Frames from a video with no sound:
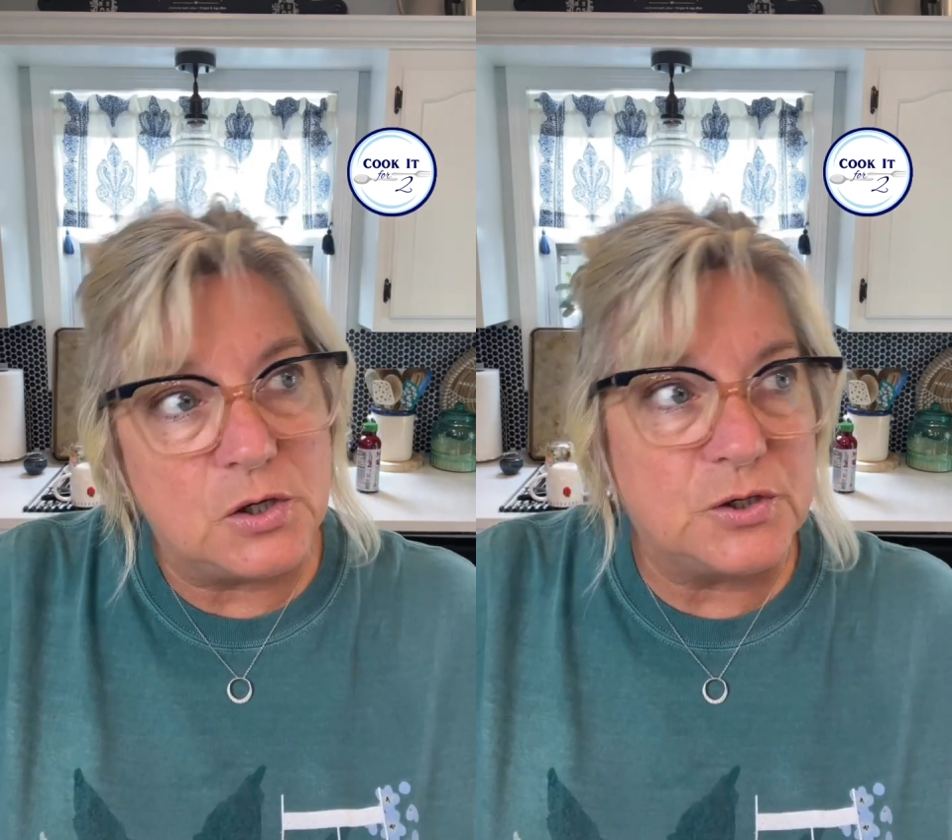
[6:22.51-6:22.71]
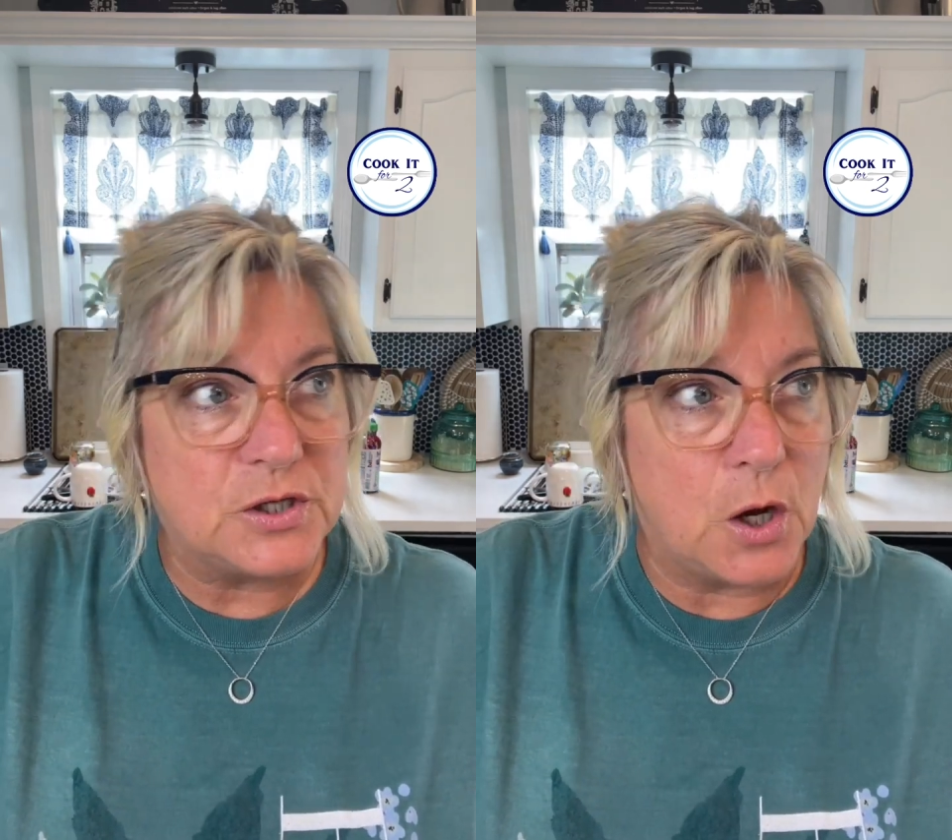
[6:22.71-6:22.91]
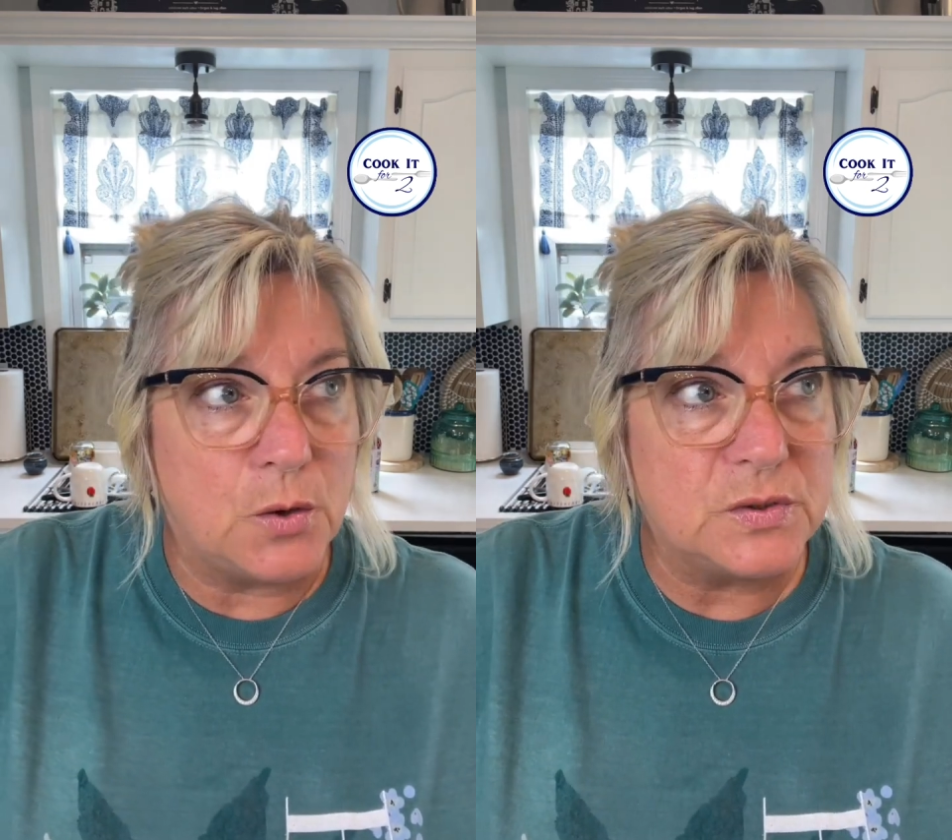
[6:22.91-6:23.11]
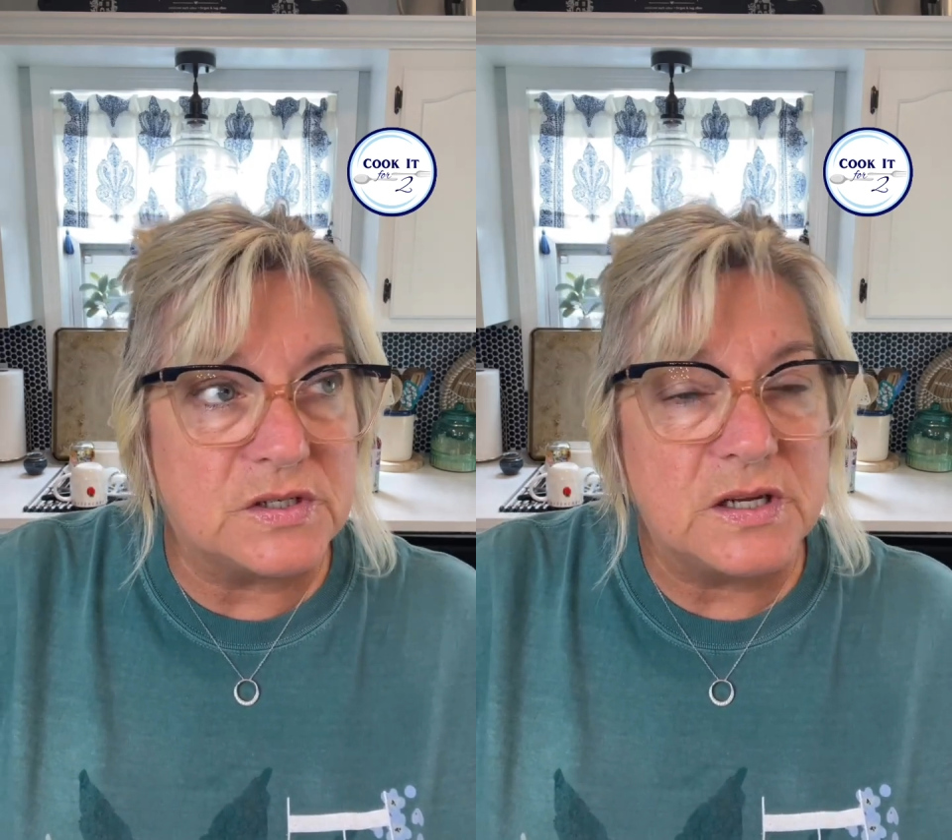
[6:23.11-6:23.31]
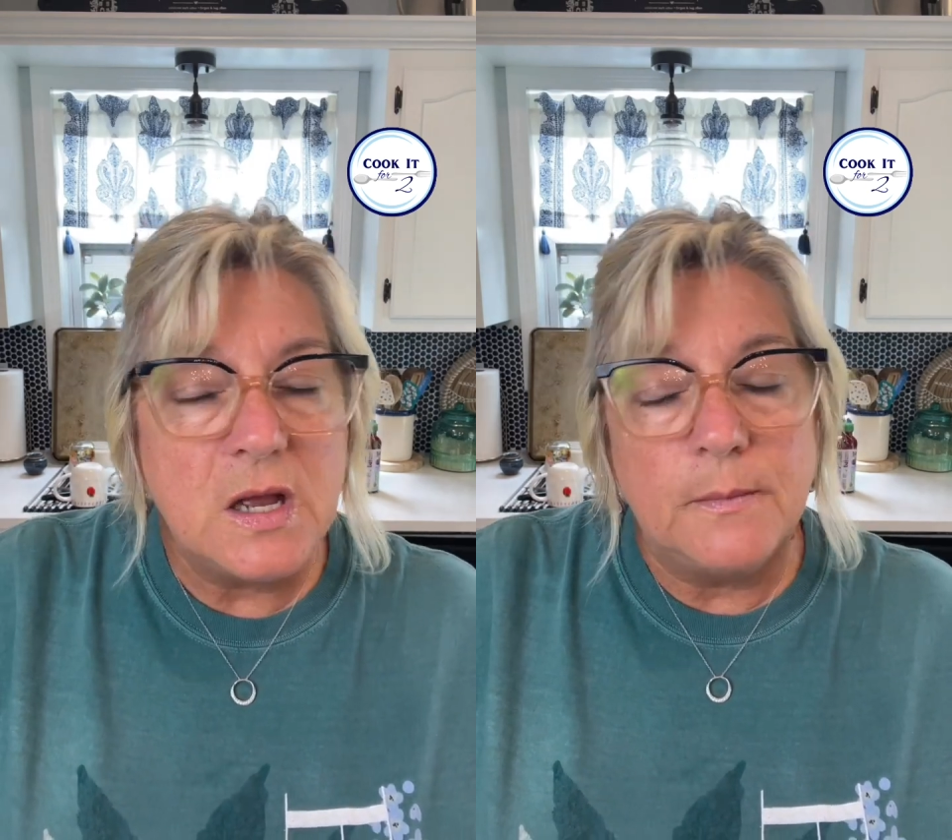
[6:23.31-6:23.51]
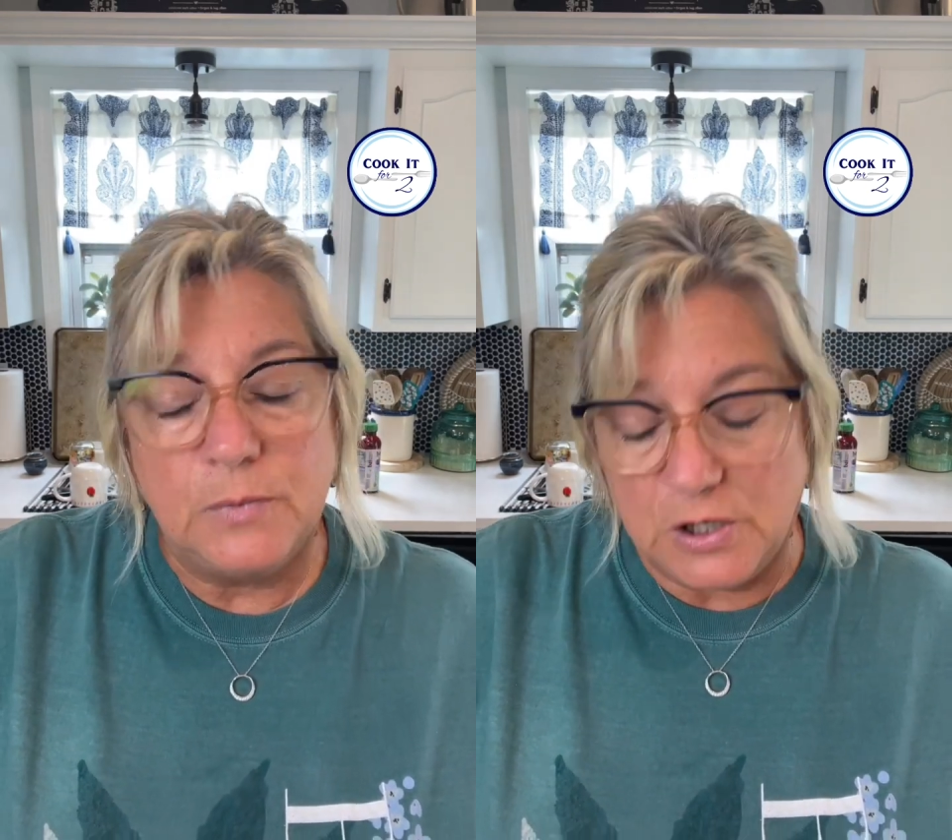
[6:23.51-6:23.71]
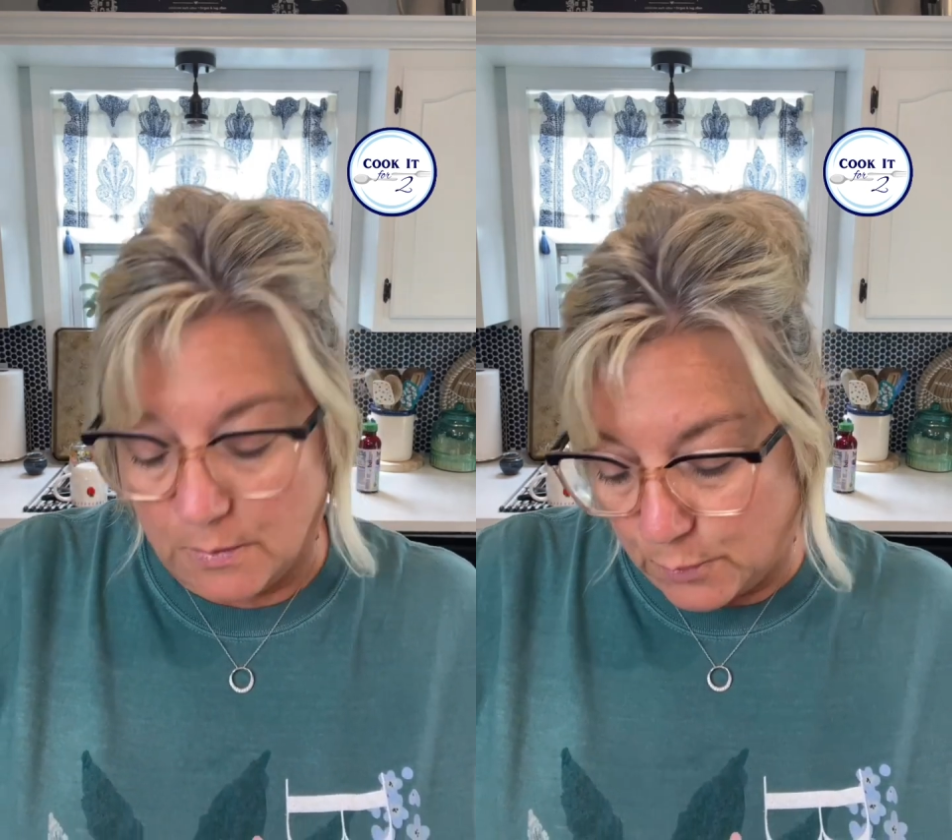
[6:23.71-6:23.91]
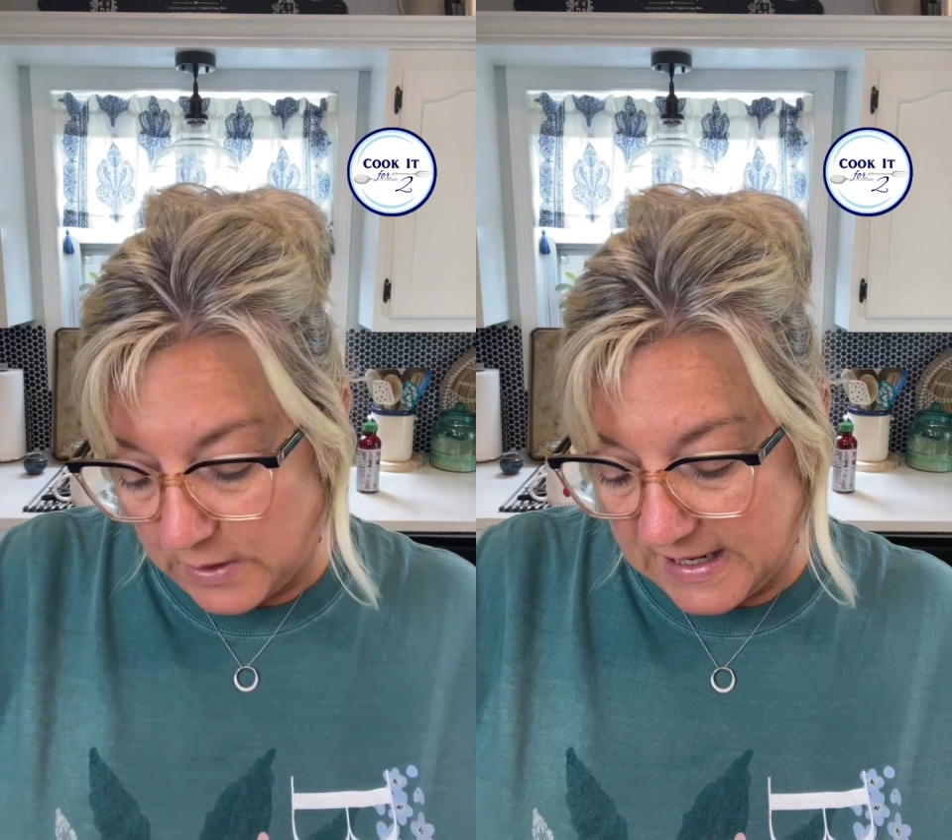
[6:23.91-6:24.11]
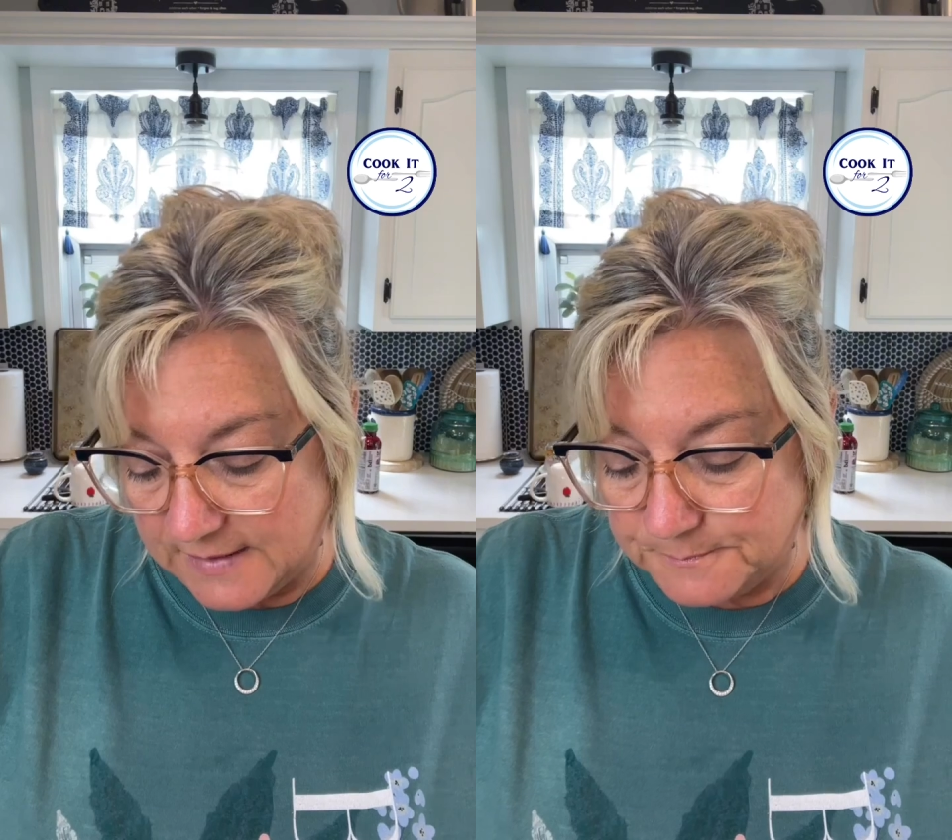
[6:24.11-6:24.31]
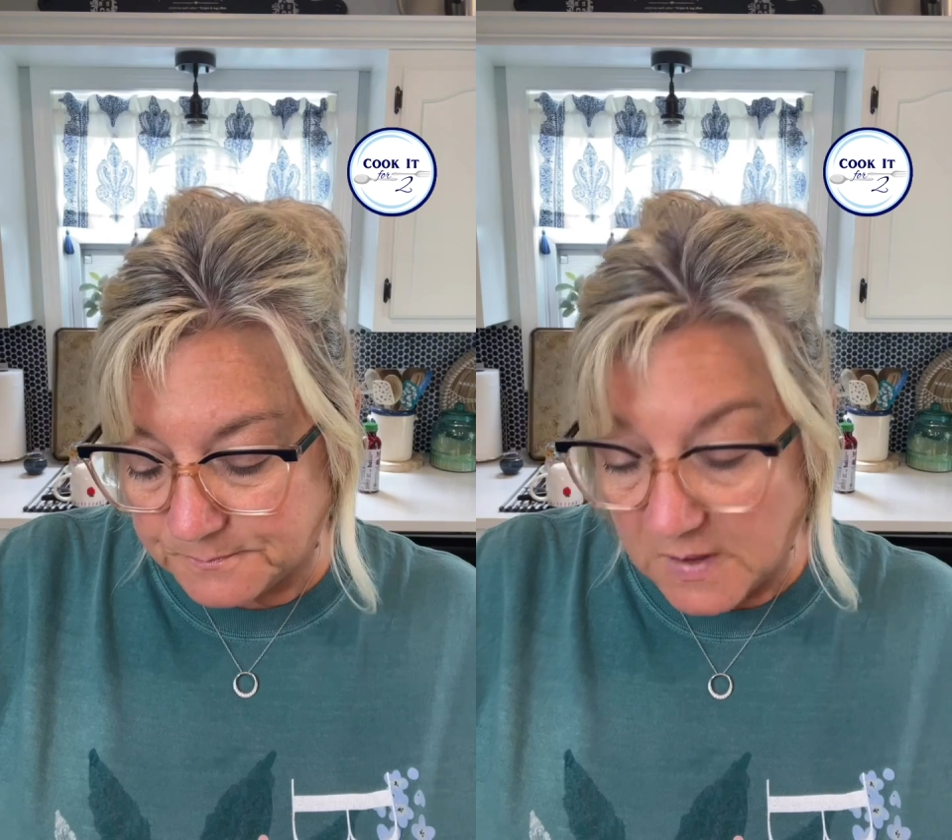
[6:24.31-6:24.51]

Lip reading: or toast, you know, bread.